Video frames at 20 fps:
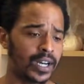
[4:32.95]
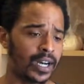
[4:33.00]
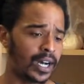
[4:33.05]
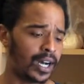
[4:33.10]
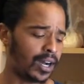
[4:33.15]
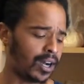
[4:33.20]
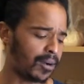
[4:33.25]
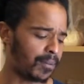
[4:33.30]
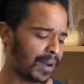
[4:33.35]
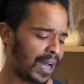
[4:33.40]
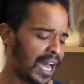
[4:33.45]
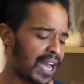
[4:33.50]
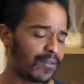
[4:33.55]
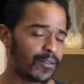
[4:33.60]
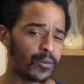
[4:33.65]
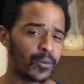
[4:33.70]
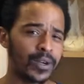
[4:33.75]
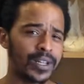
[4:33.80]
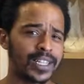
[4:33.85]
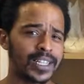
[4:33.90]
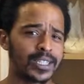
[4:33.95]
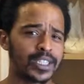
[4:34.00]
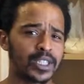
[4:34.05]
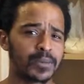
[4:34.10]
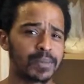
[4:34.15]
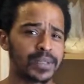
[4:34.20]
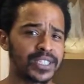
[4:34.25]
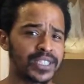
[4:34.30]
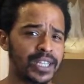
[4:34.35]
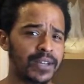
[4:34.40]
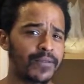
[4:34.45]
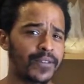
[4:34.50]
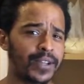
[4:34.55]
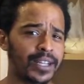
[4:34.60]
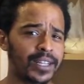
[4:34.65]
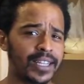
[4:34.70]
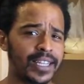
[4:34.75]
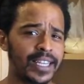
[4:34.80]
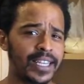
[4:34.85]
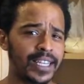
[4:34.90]
I haven't really
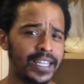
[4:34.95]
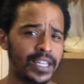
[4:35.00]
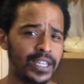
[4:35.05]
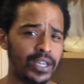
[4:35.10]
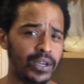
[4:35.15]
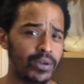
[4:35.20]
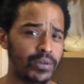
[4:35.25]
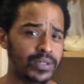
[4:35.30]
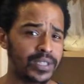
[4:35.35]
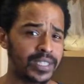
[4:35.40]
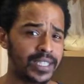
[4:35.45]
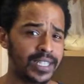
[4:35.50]
specifically used